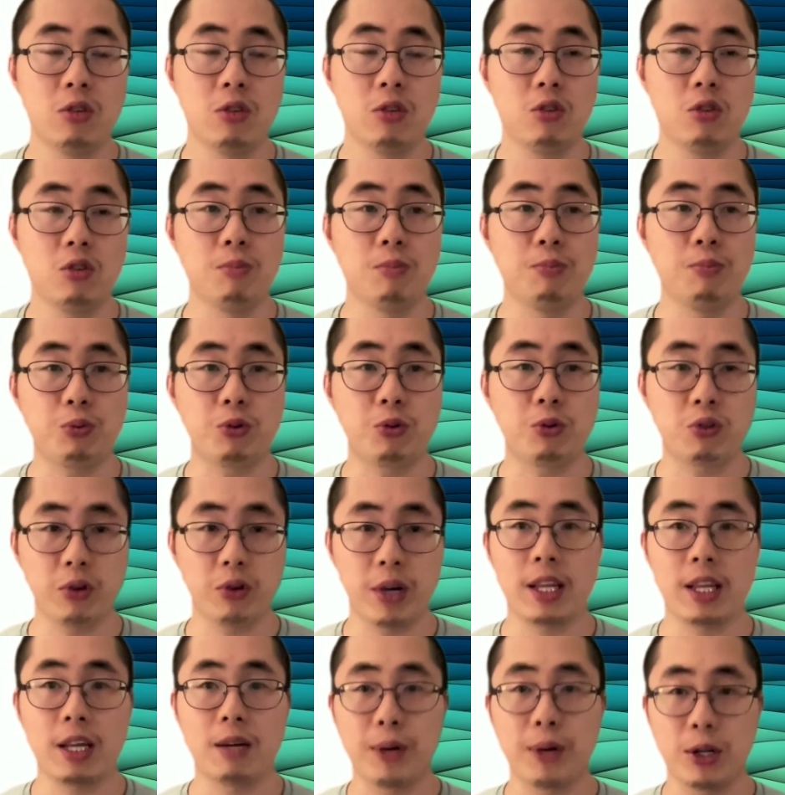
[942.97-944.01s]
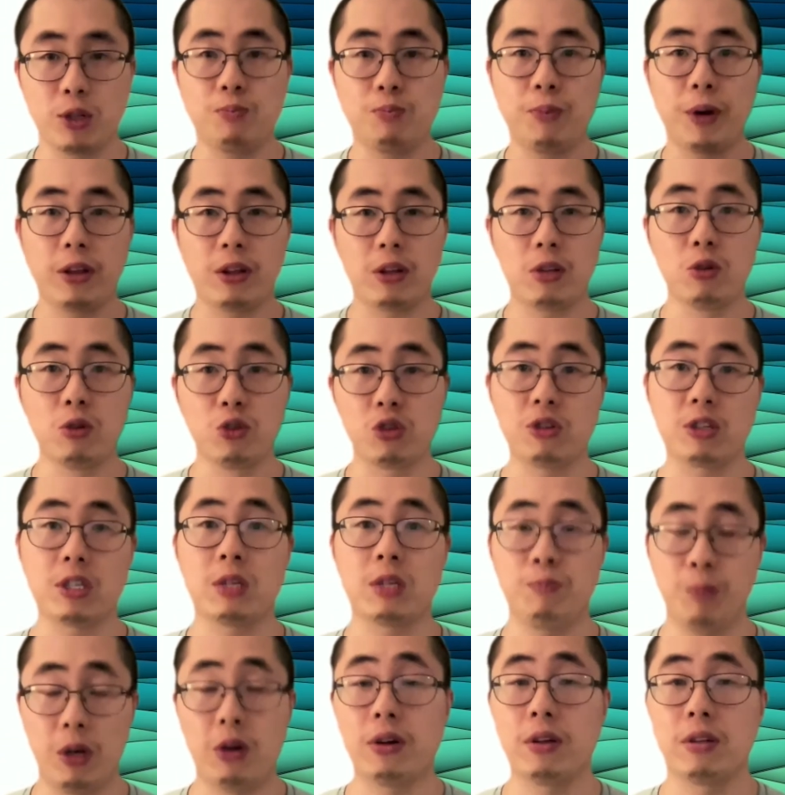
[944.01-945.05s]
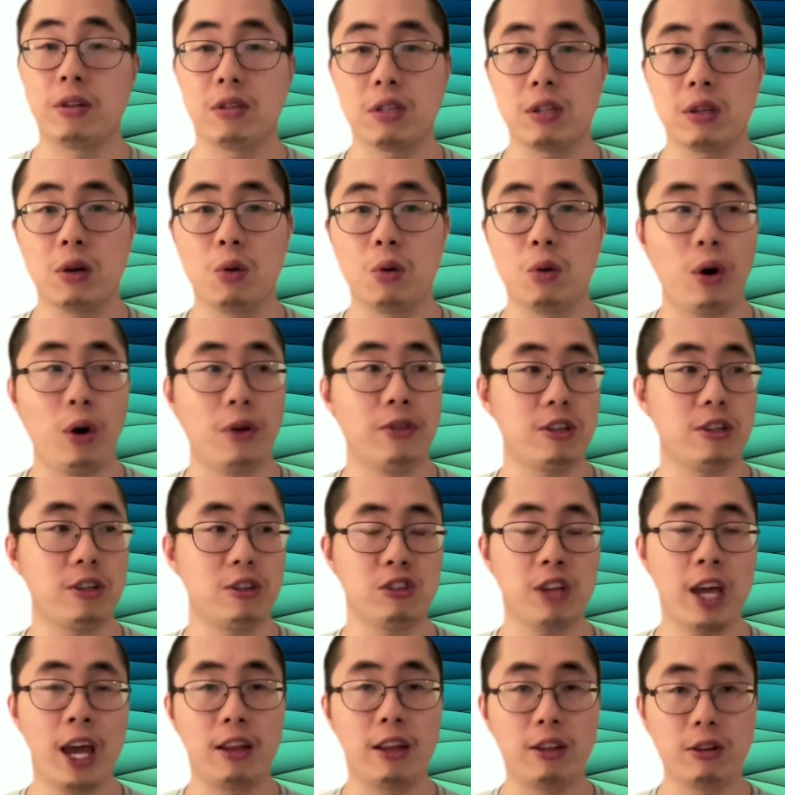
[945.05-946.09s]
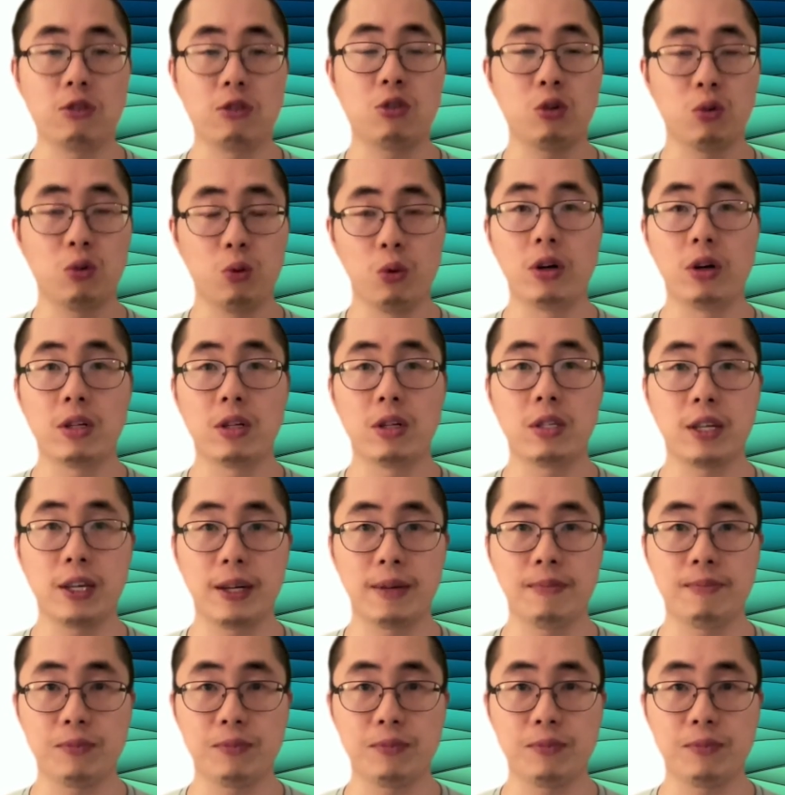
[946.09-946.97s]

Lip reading: to create a much better user experience, one that is tailored toward